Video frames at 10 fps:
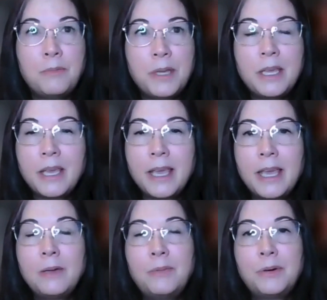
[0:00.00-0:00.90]
being
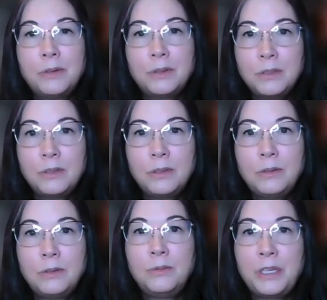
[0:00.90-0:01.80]
able
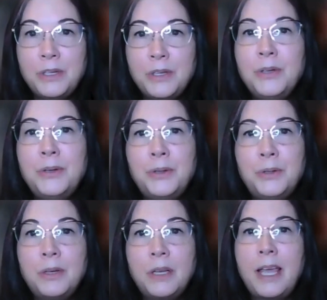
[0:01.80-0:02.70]
to
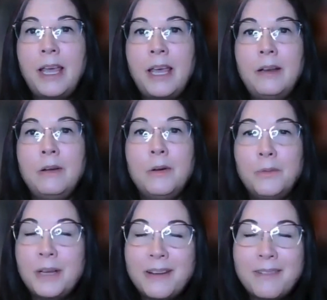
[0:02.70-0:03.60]
renew and
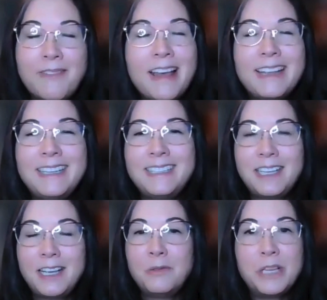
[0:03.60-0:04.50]
reinvent
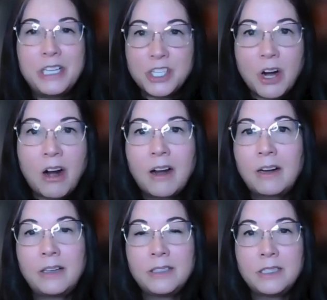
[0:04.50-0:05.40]
and
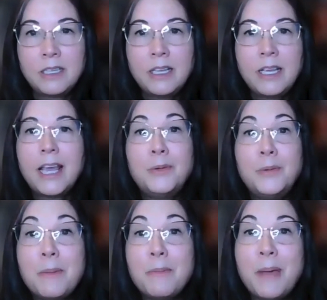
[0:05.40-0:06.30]
recharge, and
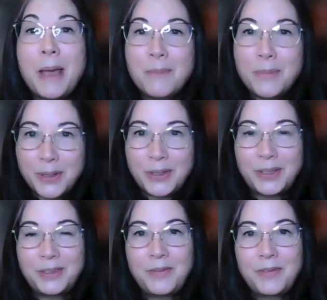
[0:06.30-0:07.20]

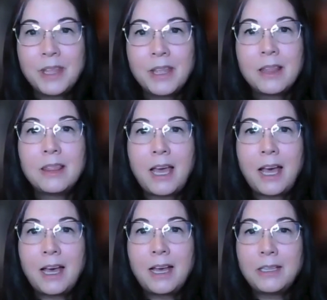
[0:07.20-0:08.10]
remember
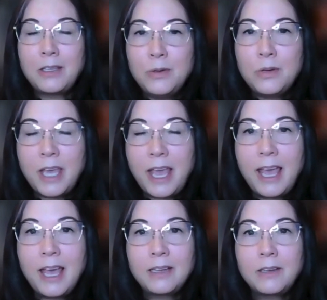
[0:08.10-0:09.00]
that you
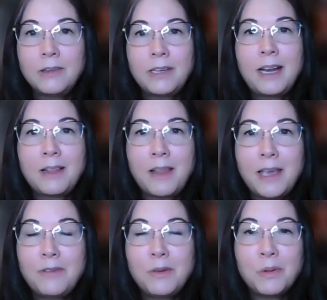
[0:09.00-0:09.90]
can create a
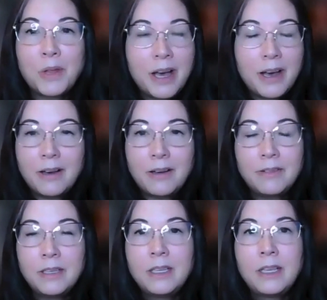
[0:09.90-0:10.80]
life you
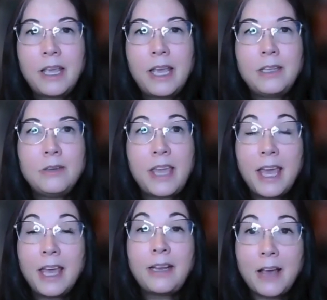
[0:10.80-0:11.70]
love, and you
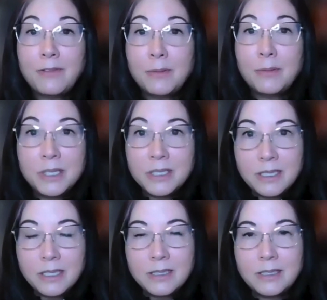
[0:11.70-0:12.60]
can have a
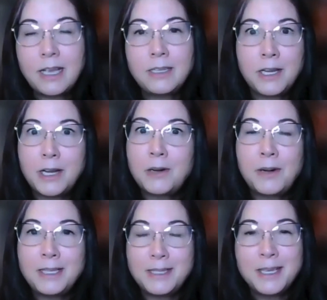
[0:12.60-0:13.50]
business that
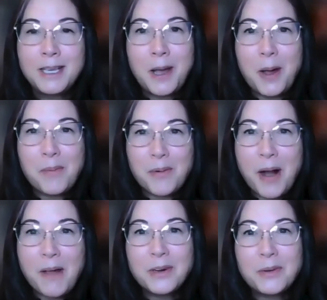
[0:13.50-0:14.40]
generates a
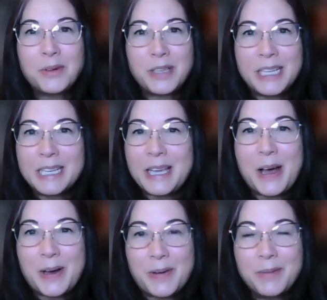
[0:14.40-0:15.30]
profitable
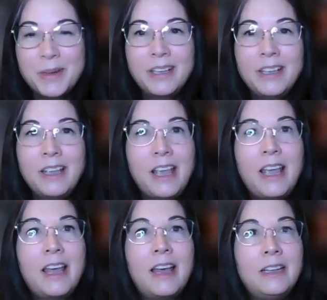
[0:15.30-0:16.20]
income,
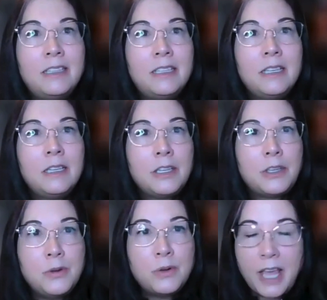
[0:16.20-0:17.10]
and
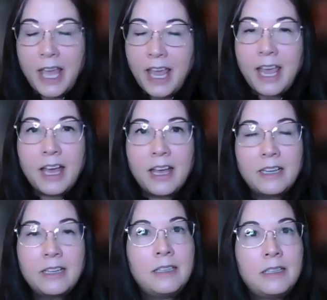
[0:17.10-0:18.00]
you
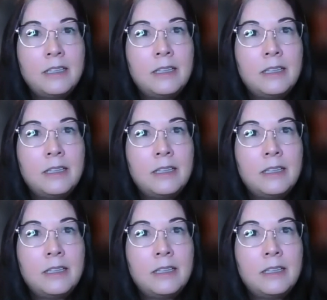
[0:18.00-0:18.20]
can